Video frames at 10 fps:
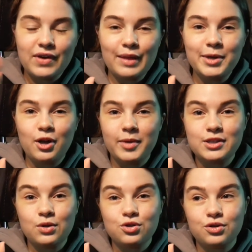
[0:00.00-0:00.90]
Follow me on all my
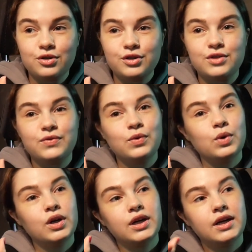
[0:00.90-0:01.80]
socials
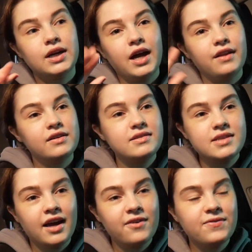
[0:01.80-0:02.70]
for other
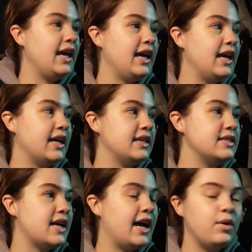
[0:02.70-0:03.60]
stuff,
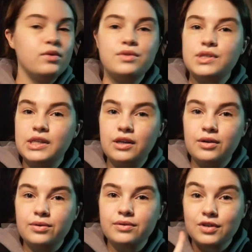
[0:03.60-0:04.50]
and I will see
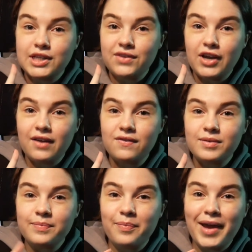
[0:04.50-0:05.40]
you for day 5.